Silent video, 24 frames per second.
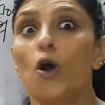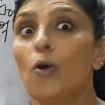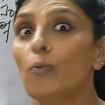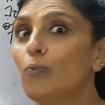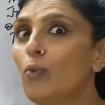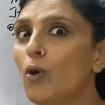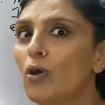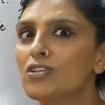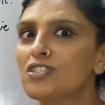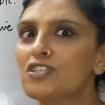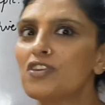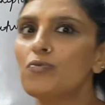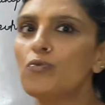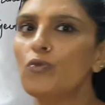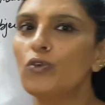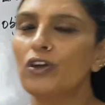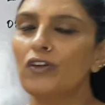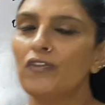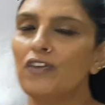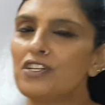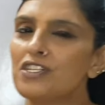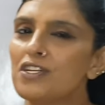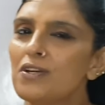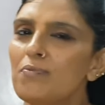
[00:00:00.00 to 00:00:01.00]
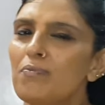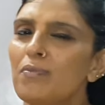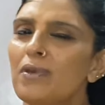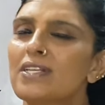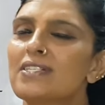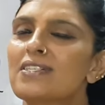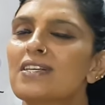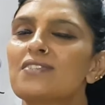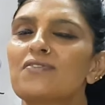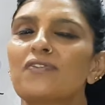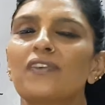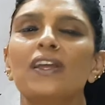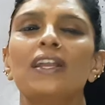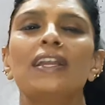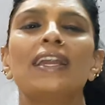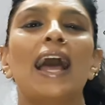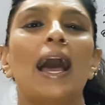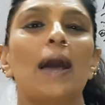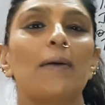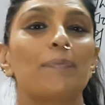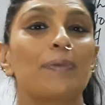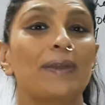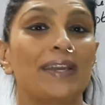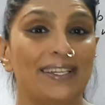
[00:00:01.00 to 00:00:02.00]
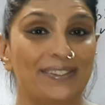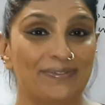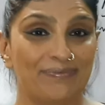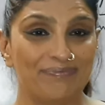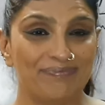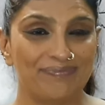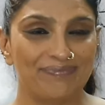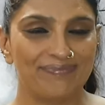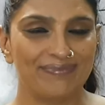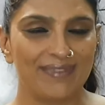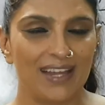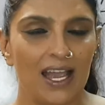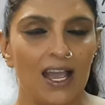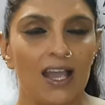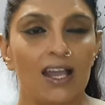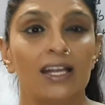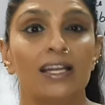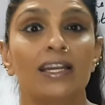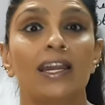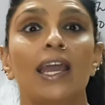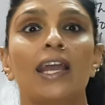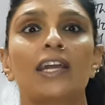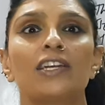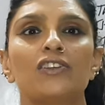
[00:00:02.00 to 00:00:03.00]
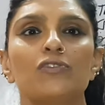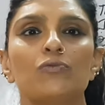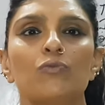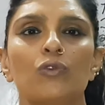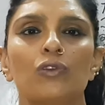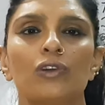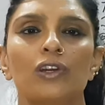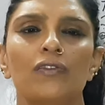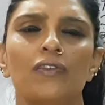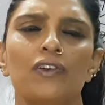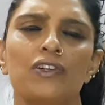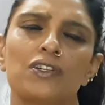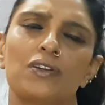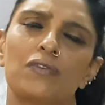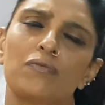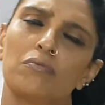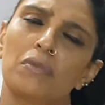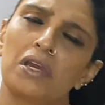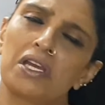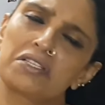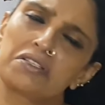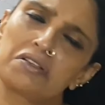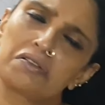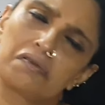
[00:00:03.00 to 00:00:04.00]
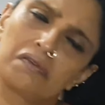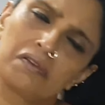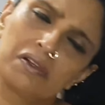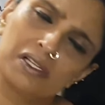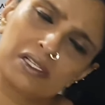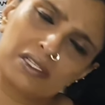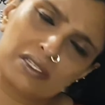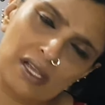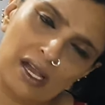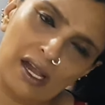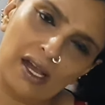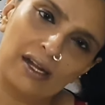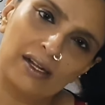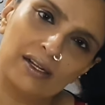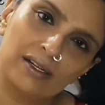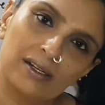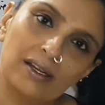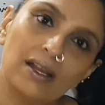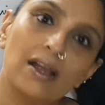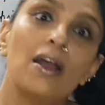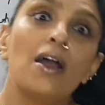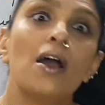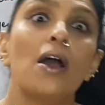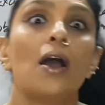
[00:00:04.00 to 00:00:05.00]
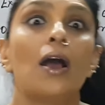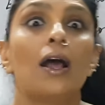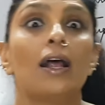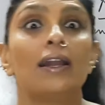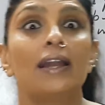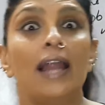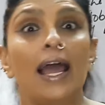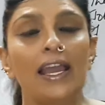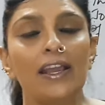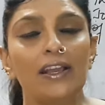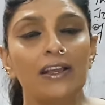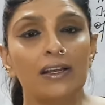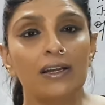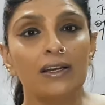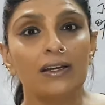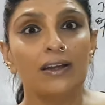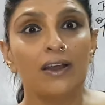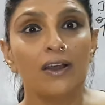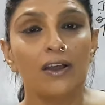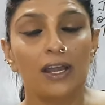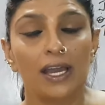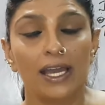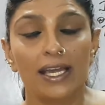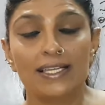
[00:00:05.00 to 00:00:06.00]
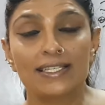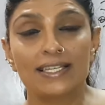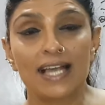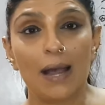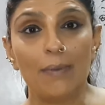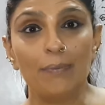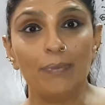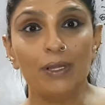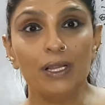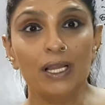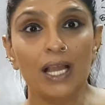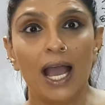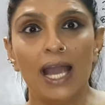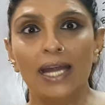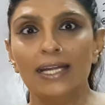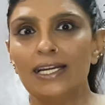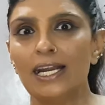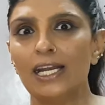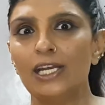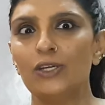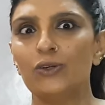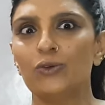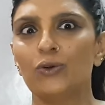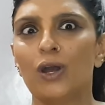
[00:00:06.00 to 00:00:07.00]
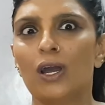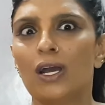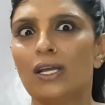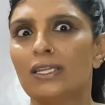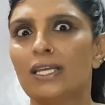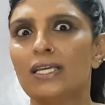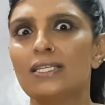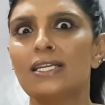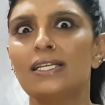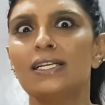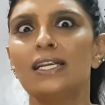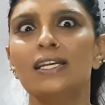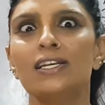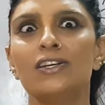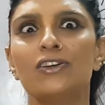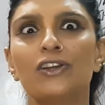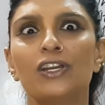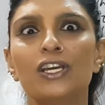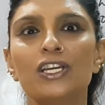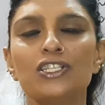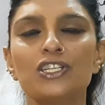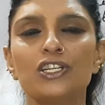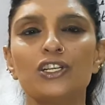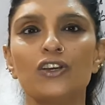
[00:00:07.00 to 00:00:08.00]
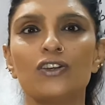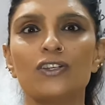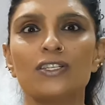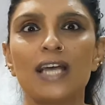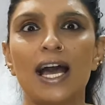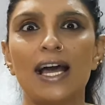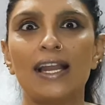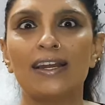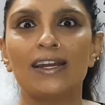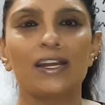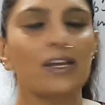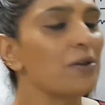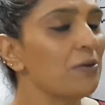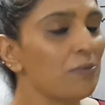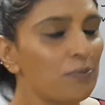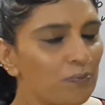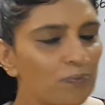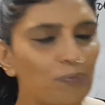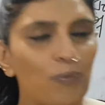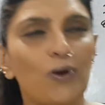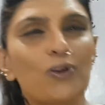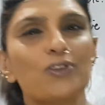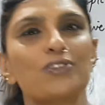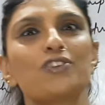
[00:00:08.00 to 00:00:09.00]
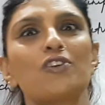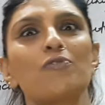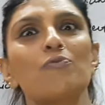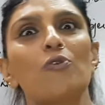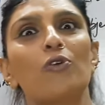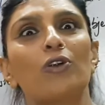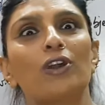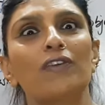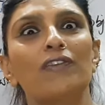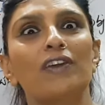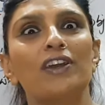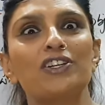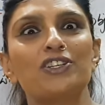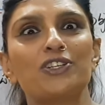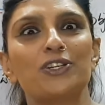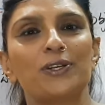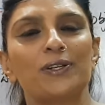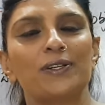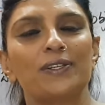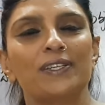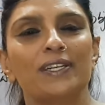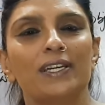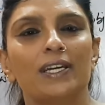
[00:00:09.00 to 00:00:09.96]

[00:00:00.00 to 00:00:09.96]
Positive motivation makes us feel happy. Negative motivation makes us feel sad. Like example, I tell you, there's an increase in your salary. Positive motivation.